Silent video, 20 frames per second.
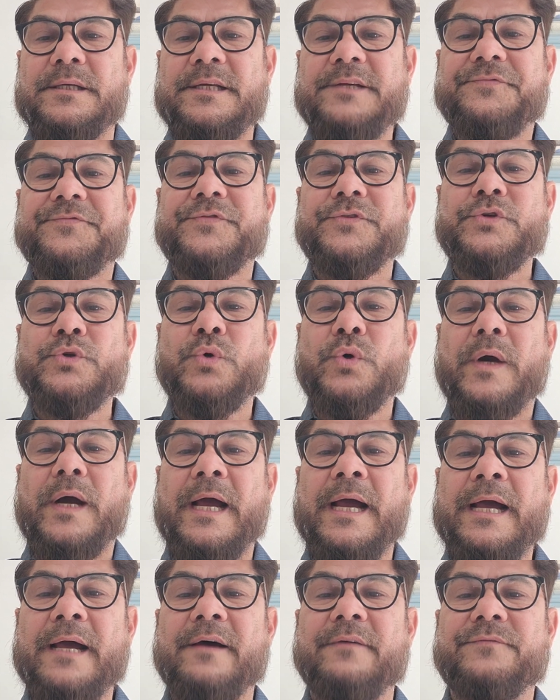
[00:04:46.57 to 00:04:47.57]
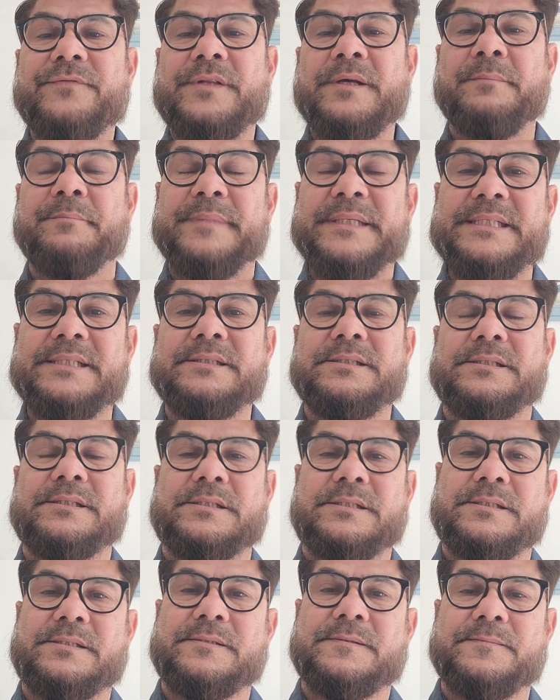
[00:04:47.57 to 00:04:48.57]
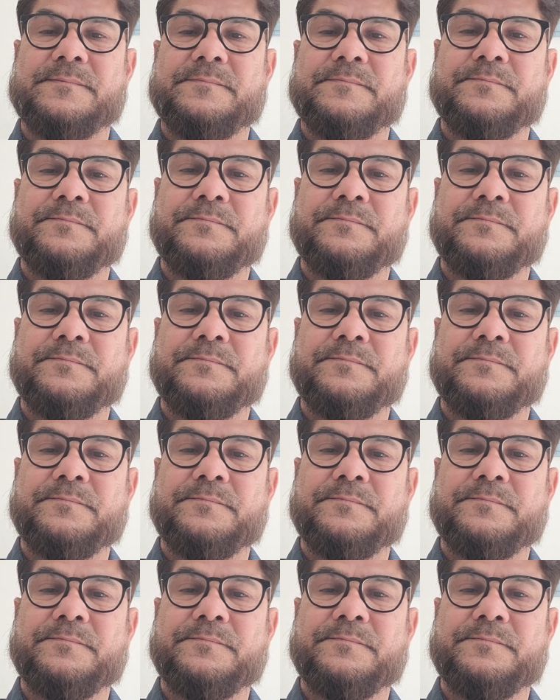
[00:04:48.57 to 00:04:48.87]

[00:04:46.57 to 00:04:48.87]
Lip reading: if you have the means.